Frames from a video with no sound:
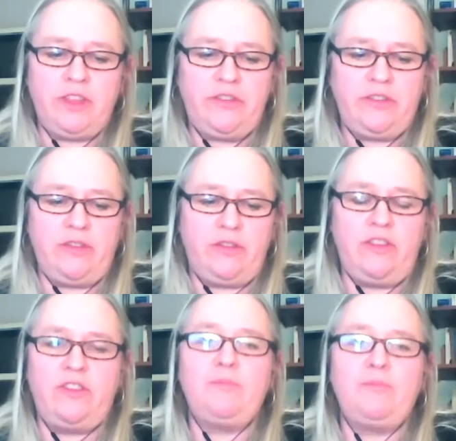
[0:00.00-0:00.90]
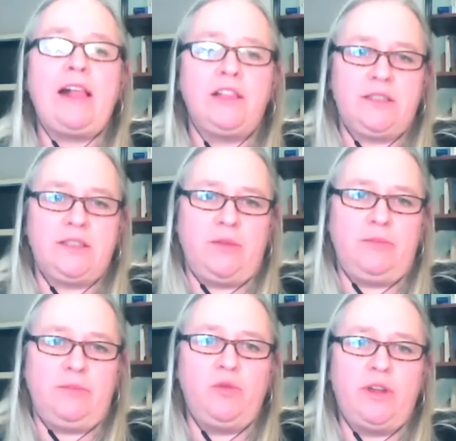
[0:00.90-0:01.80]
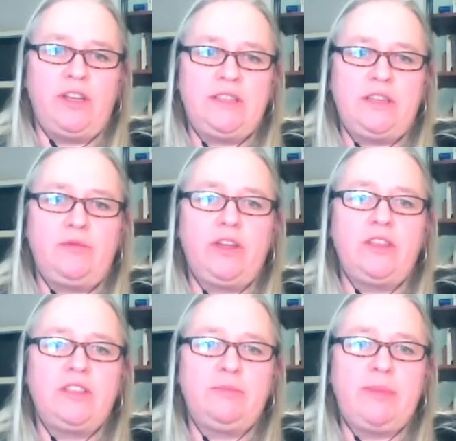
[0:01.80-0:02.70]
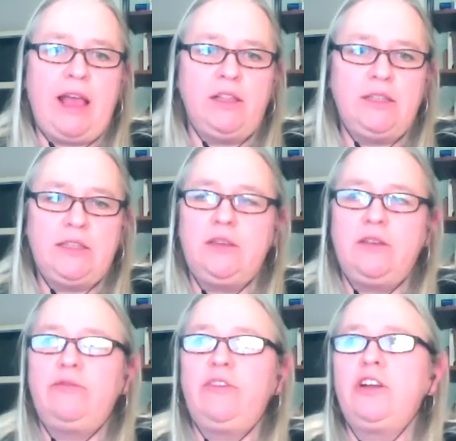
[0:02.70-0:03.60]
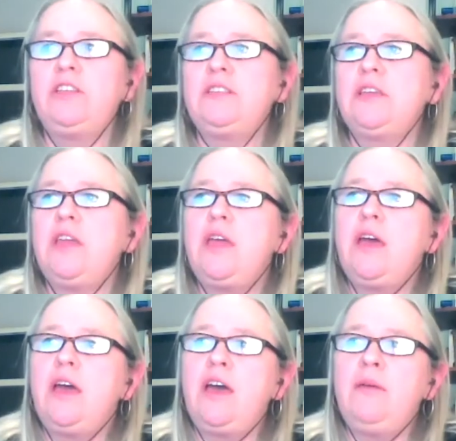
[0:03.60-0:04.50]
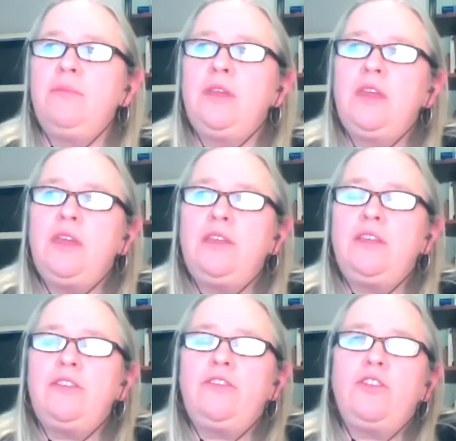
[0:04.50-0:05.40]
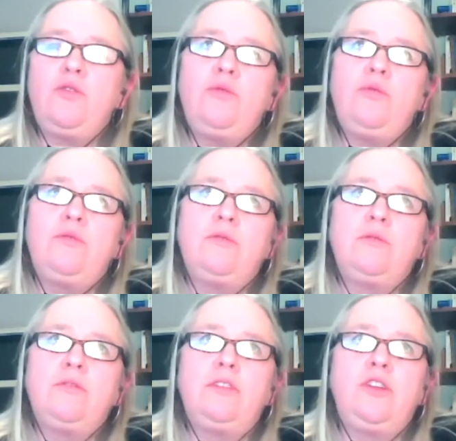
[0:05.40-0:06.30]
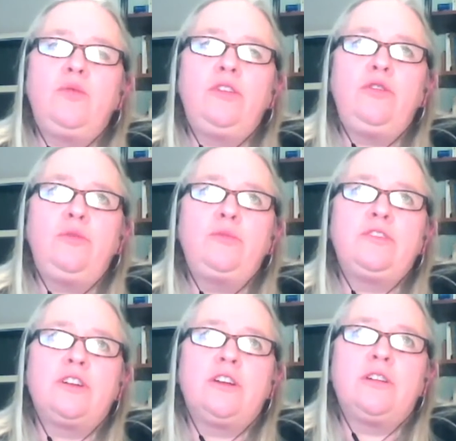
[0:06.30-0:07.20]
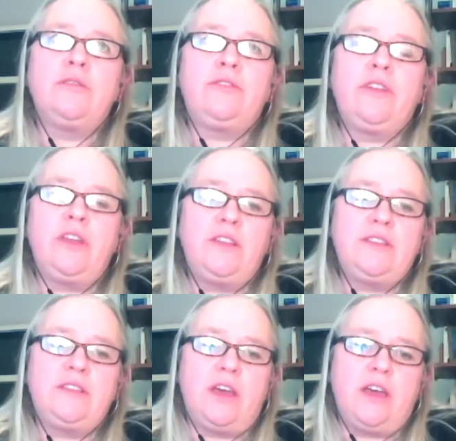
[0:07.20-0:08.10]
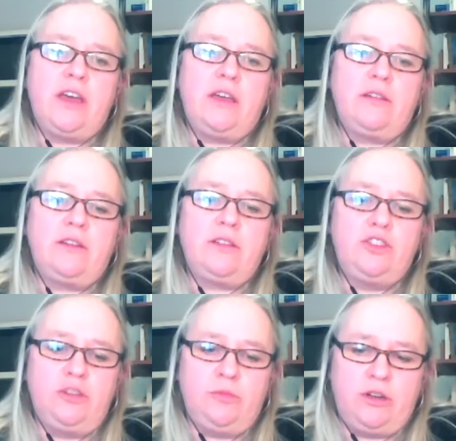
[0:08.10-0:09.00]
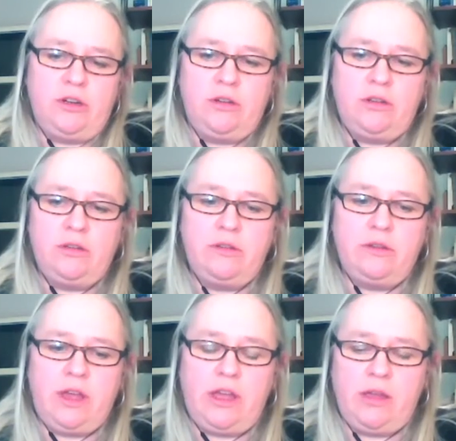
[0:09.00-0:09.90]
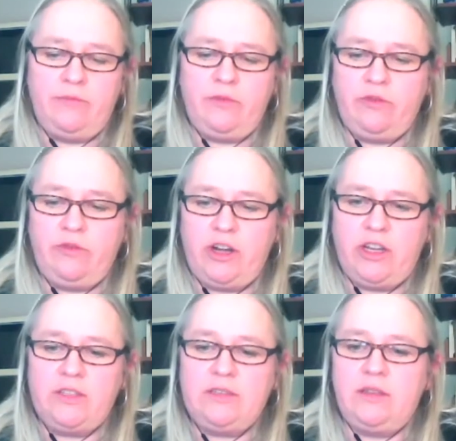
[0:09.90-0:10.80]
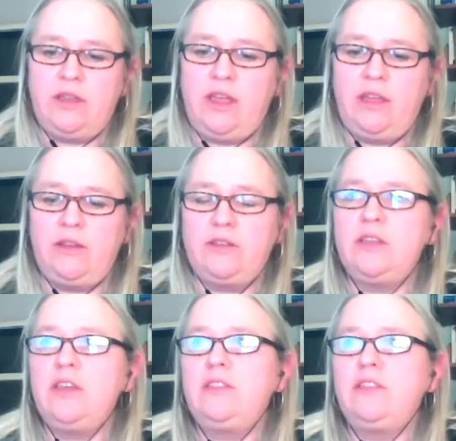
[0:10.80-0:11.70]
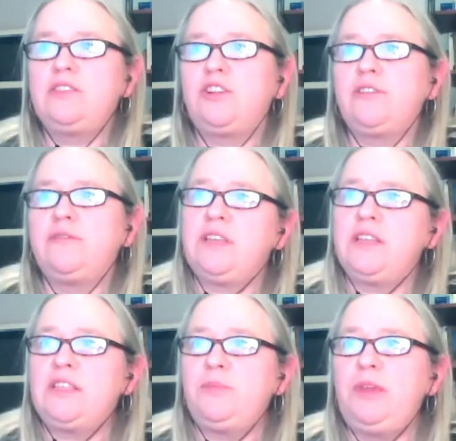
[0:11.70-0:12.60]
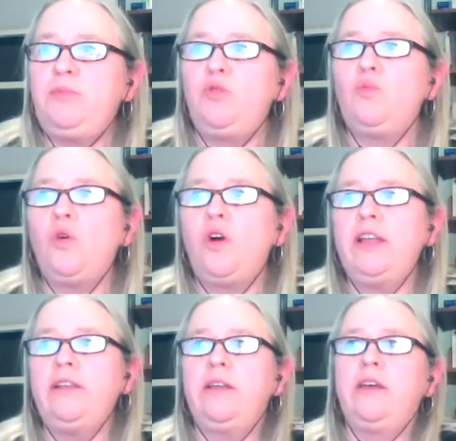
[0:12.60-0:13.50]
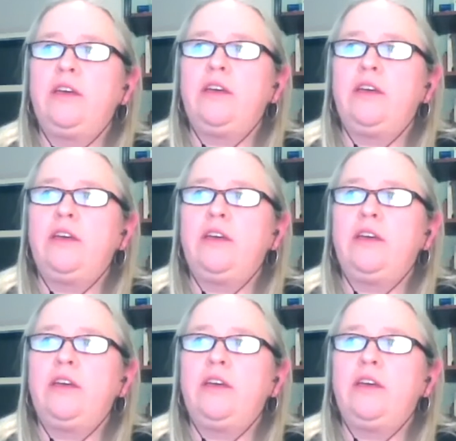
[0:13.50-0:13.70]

this balancing that people want to see, right? This balancing of fairness. So, what you observe is consumer fairness and this sort of sense that people want